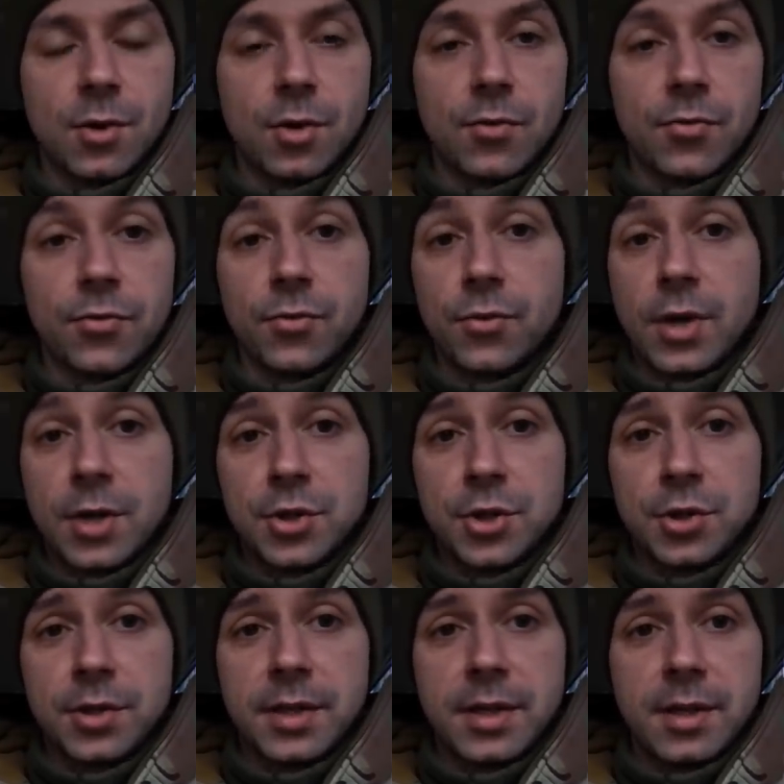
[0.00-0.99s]
of
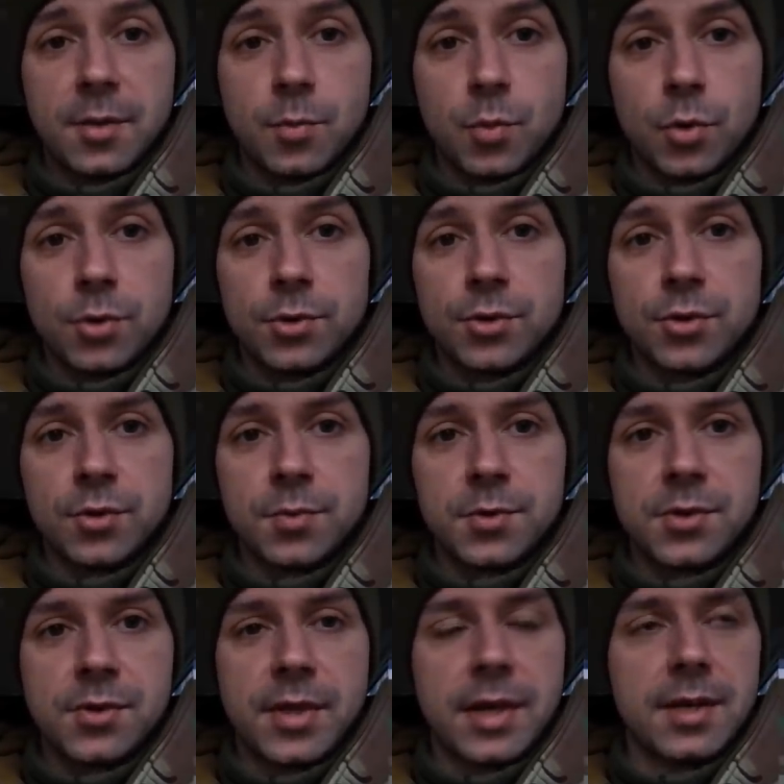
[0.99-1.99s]
Russian airborne
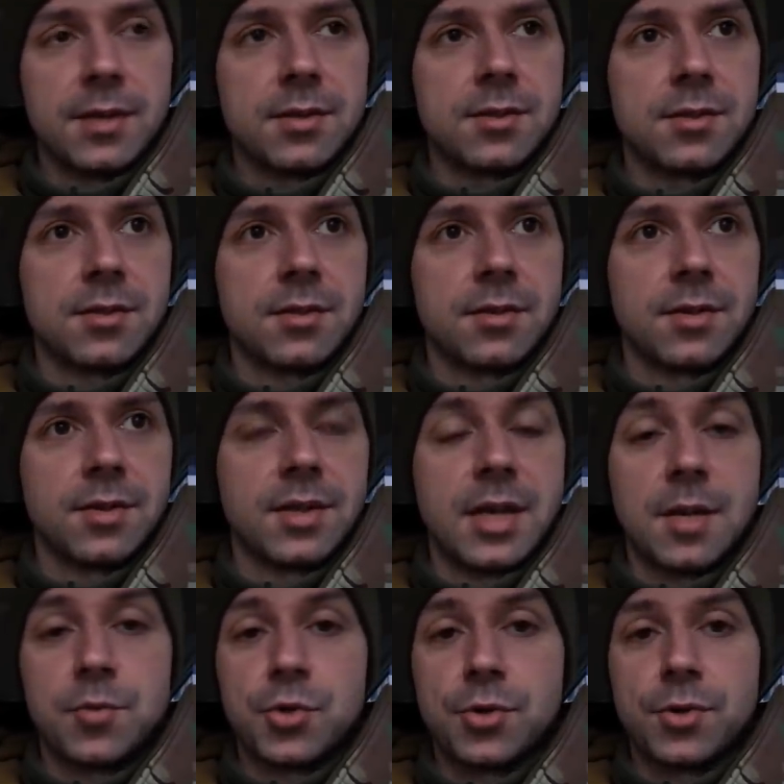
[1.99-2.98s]
troops that
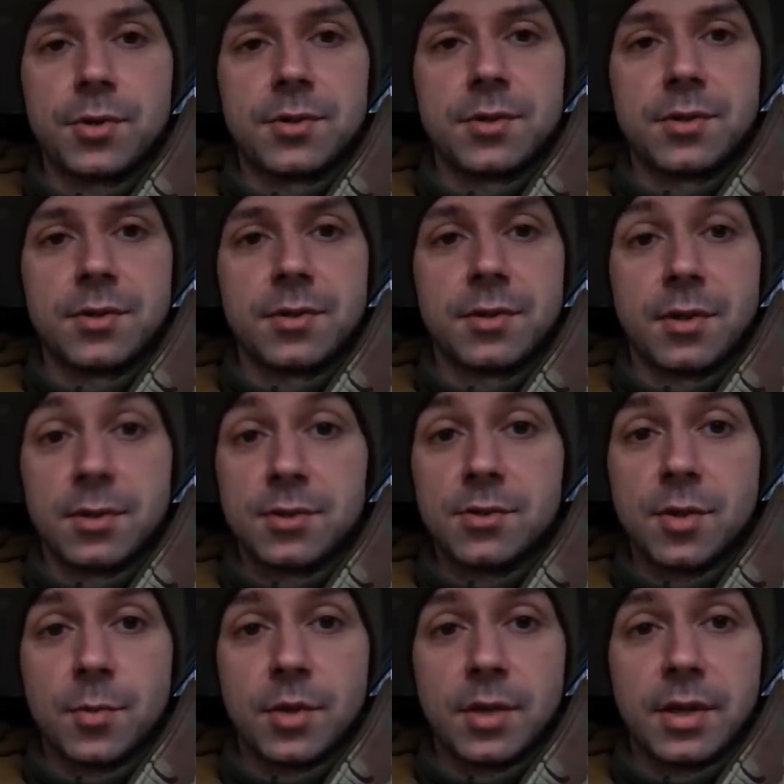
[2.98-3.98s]
captured
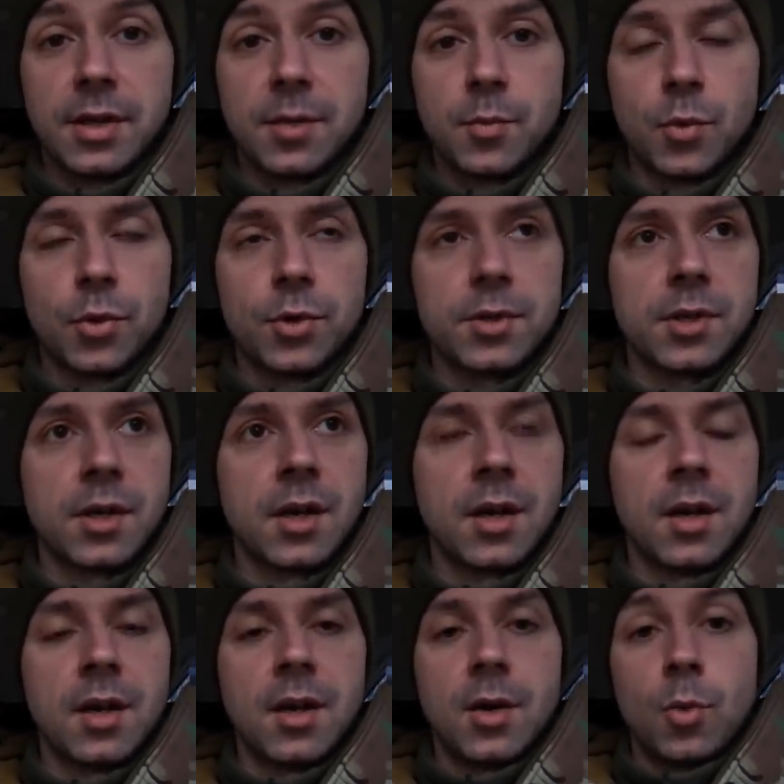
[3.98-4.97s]
Hostomel airport
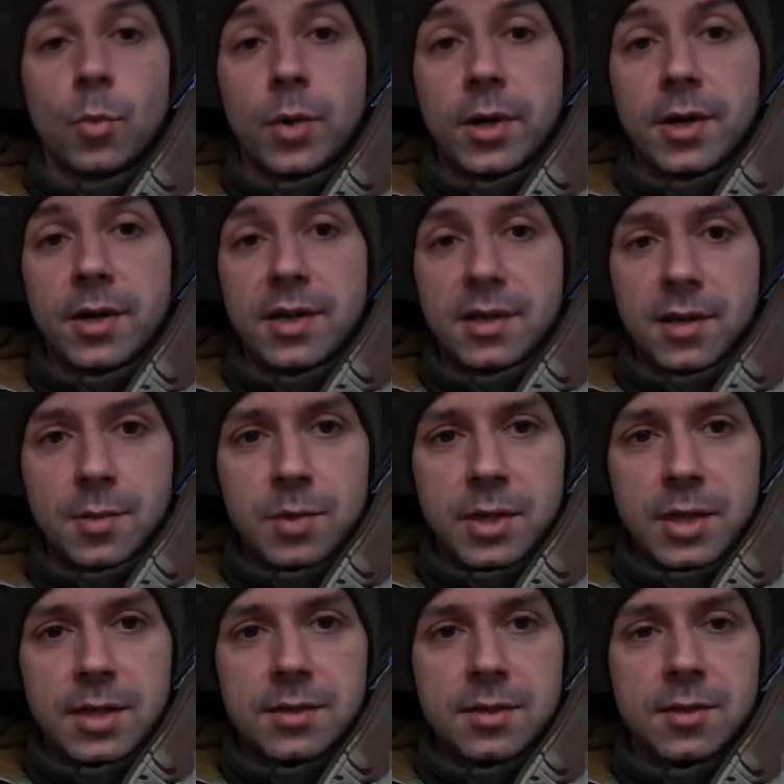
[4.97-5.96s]
were
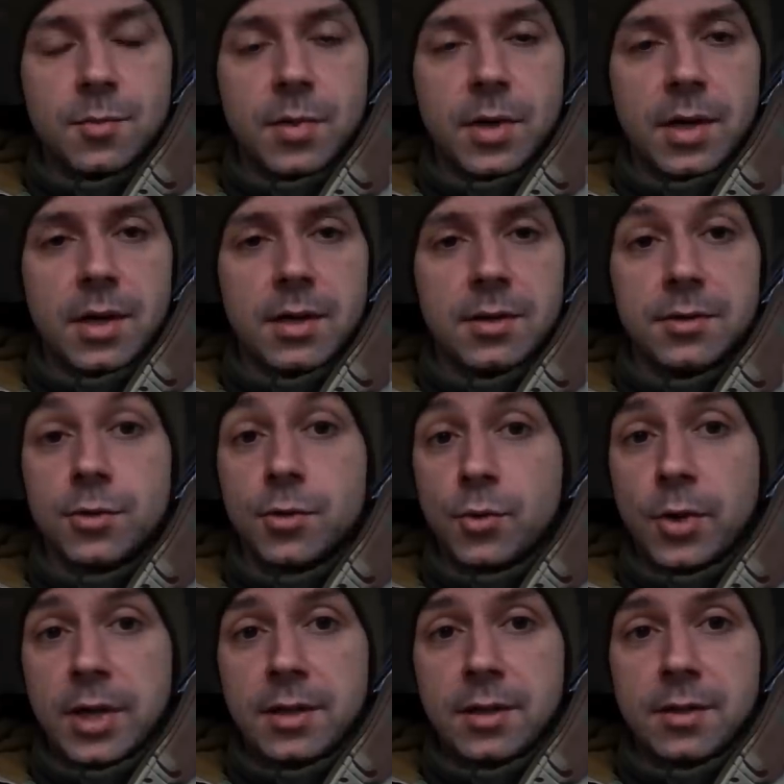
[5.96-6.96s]
eliminated by
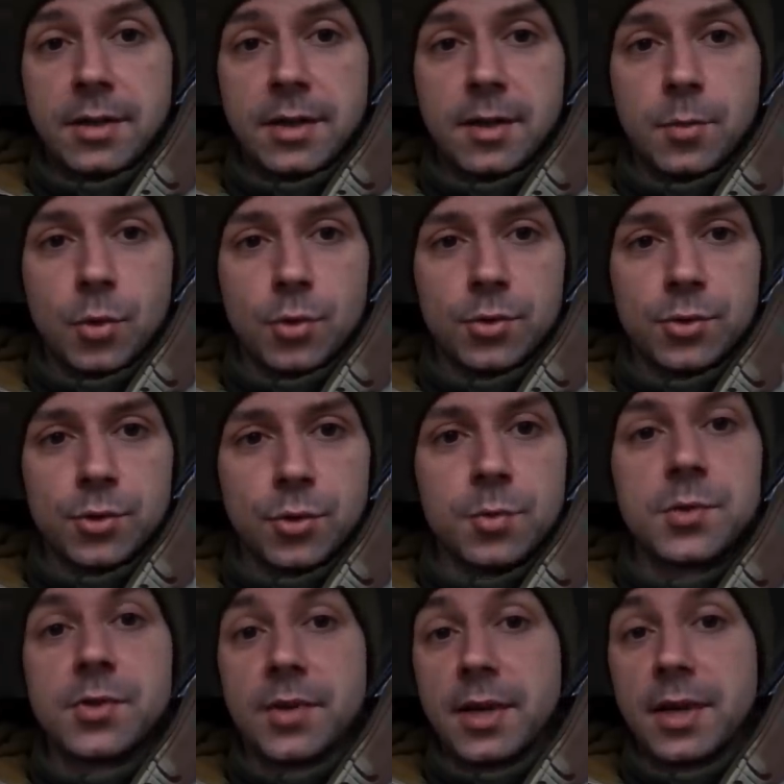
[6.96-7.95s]
Ukrainian airborne
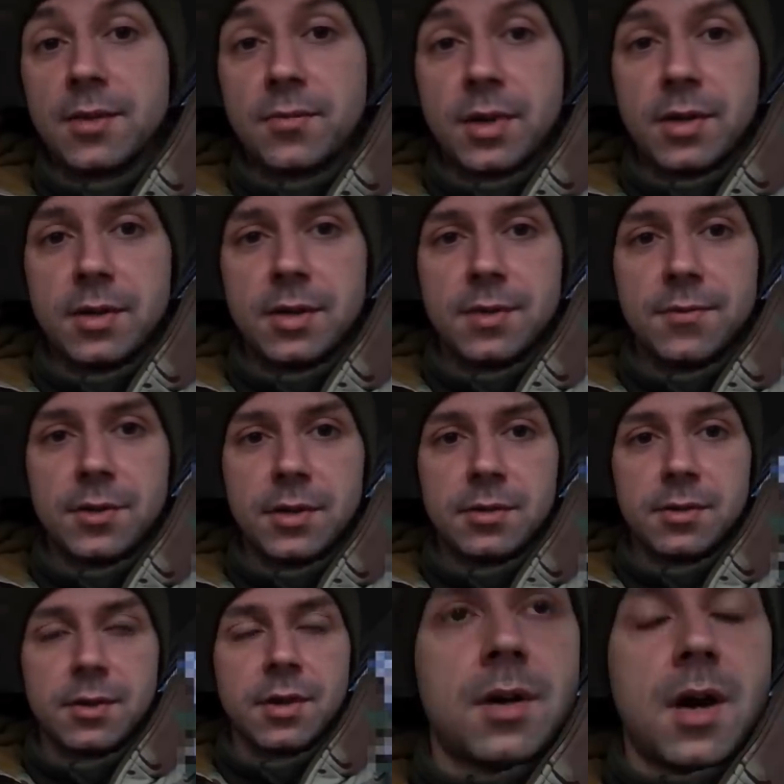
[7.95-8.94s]
troops that very
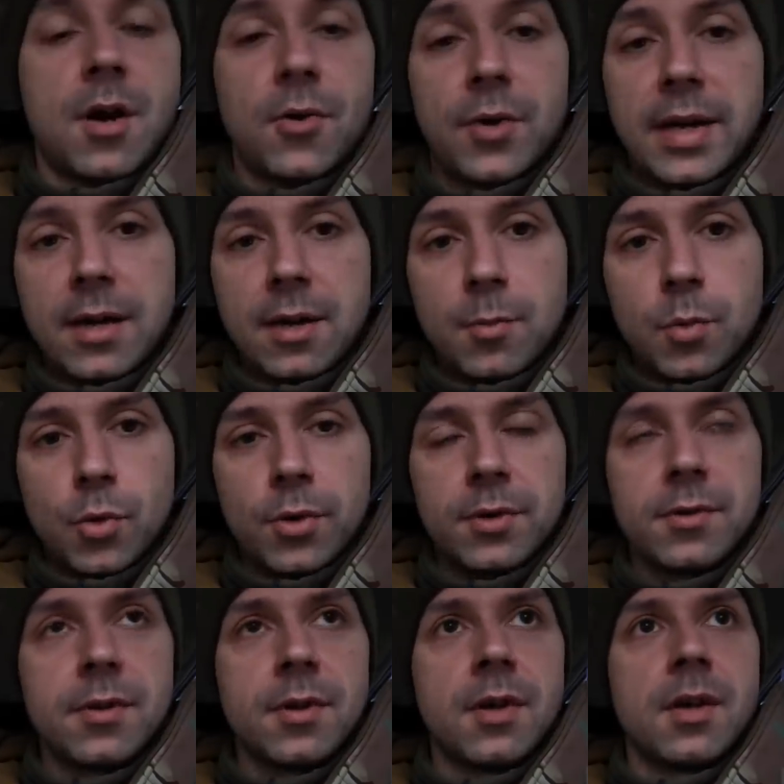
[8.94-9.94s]
evening. Our
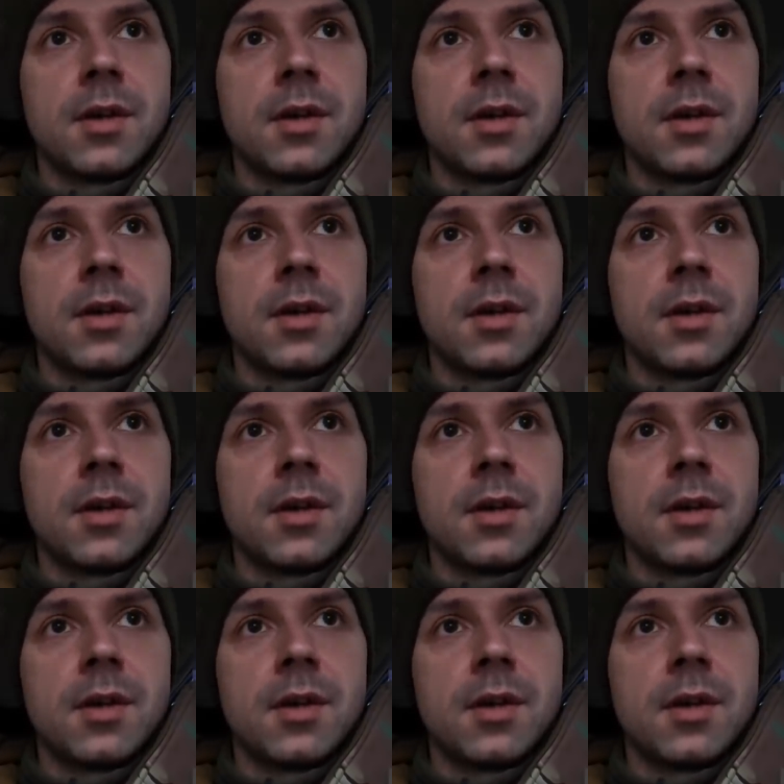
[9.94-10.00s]
airborne